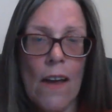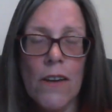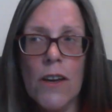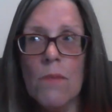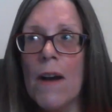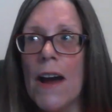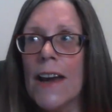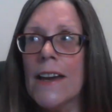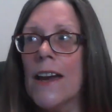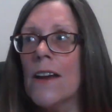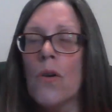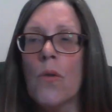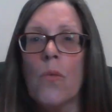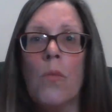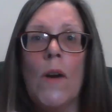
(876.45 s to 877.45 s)
You may get
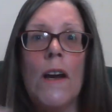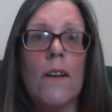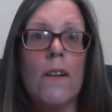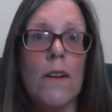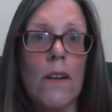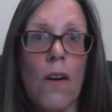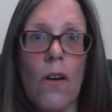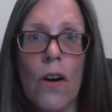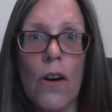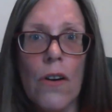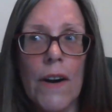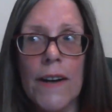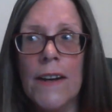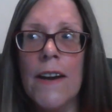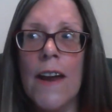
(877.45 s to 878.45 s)
a will or
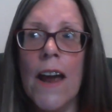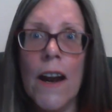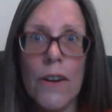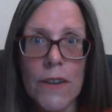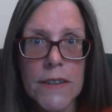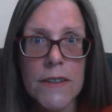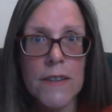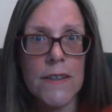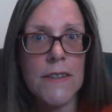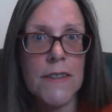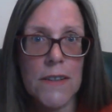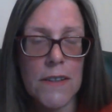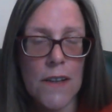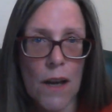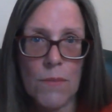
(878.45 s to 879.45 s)
an inheritance
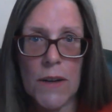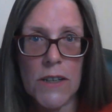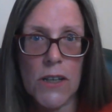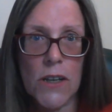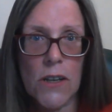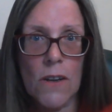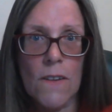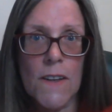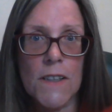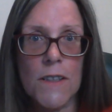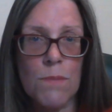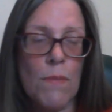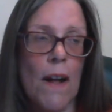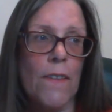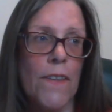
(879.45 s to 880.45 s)
that's coming to you
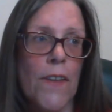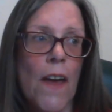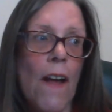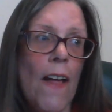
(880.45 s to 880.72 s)
this month.